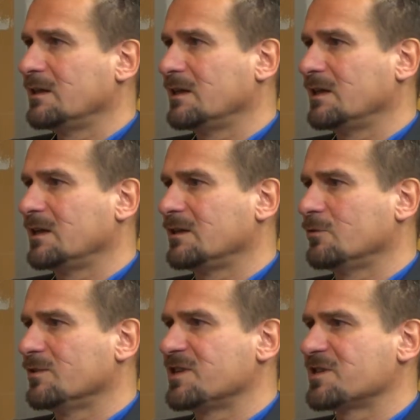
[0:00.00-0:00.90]
and
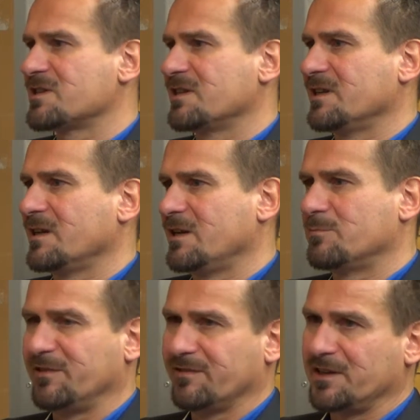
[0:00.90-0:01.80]
do this in a
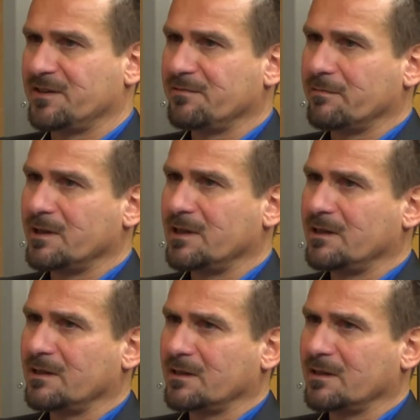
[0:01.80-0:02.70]
preventive way.
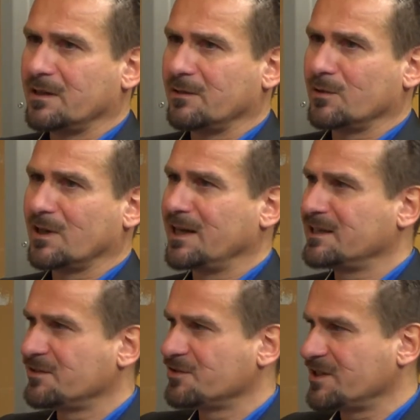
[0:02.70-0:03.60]
And I would
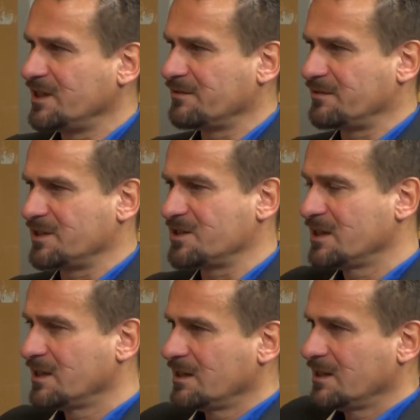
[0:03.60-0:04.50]
like to see if this
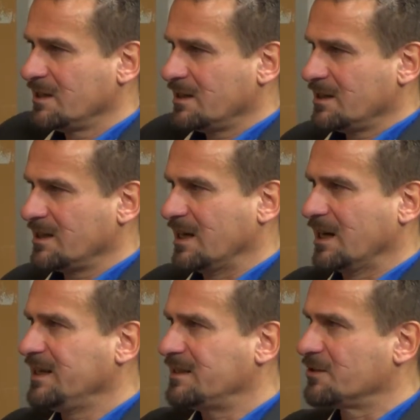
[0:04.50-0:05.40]

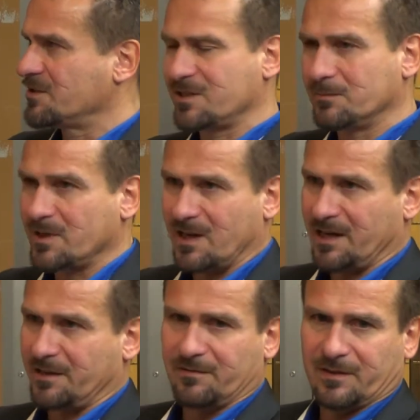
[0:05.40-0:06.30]
can lead to some
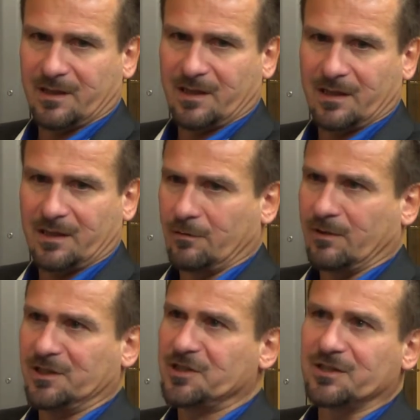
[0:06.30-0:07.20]
kind of a
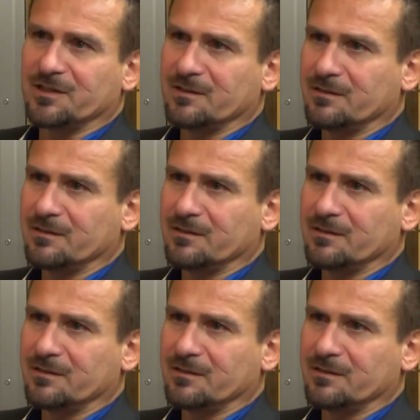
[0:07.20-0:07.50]
coalition.